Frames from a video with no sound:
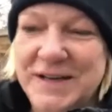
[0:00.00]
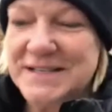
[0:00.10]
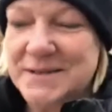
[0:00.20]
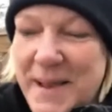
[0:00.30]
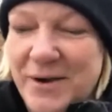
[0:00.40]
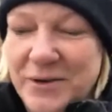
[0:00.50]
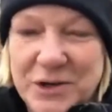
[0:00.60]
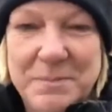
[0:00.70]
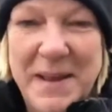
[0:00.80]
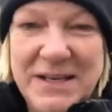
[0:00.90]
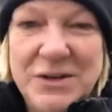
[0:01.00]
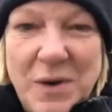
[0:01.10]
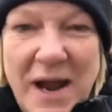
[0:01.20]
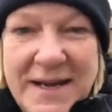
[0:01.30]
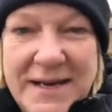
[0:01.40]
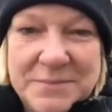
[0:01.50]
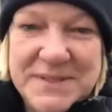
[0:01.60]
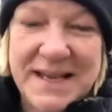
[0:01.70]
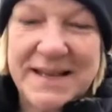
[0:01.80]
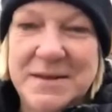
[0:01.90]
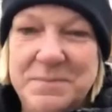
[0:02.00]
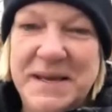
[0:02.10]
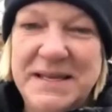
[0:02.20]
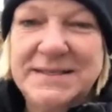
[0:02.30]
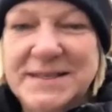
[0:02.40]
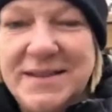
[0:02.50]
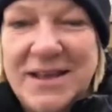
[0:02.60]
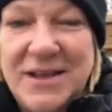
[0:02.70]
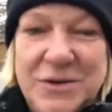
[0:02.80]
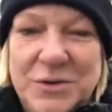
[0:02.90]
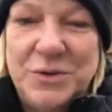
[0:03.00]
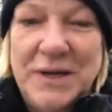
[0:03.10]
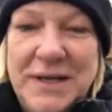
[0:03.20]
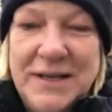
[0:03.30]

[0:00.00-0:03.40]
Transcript: about your menu items and the pizza that you